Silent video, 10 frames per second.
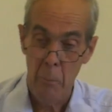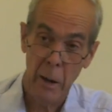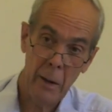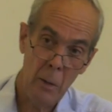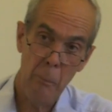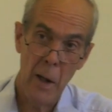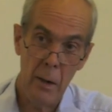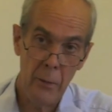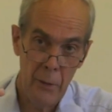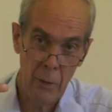By
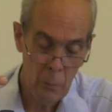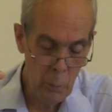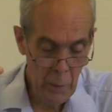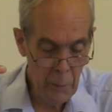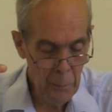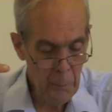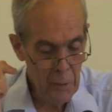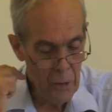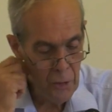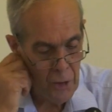comparison with
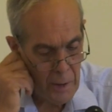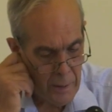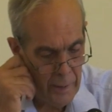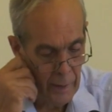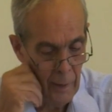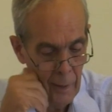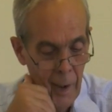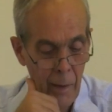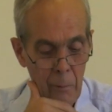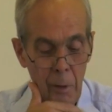British India,
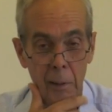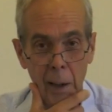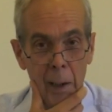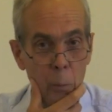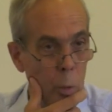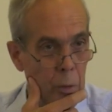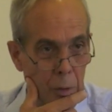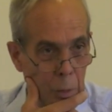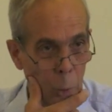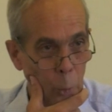however, I
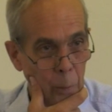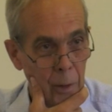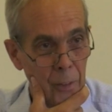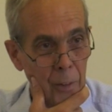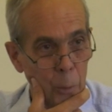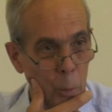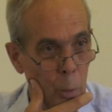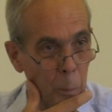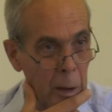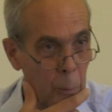wouldn't call this a
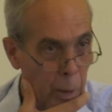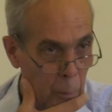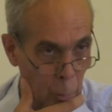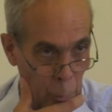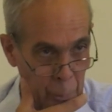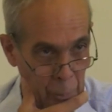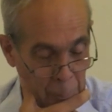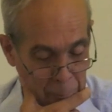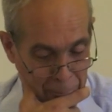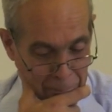rule by records,
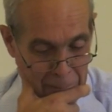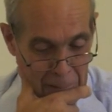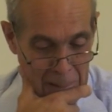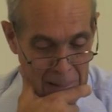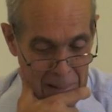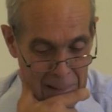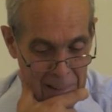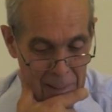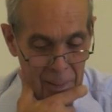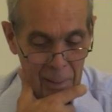
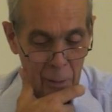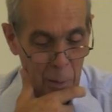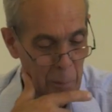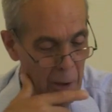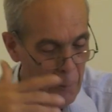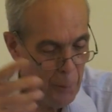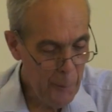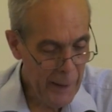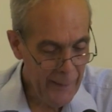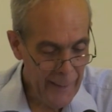since apart
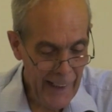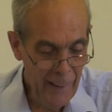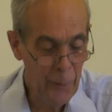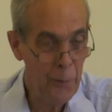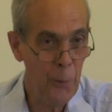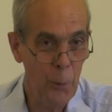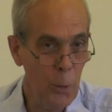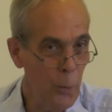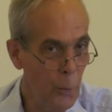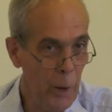from anything else, the
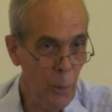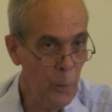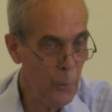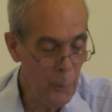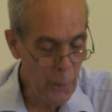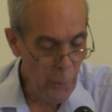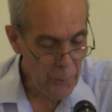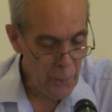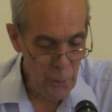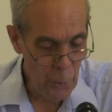records were
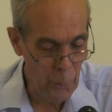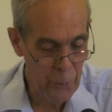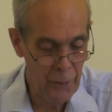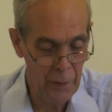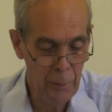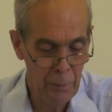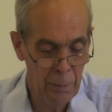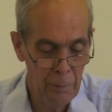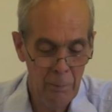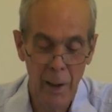not
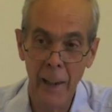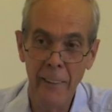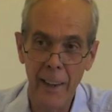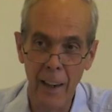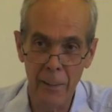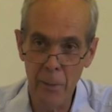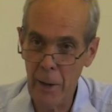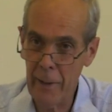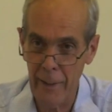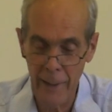exhaustive,
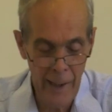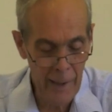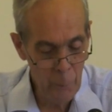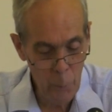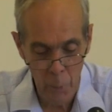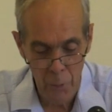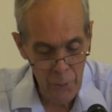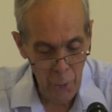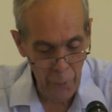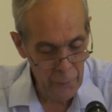uncultivated land
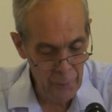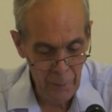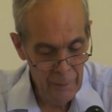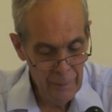was not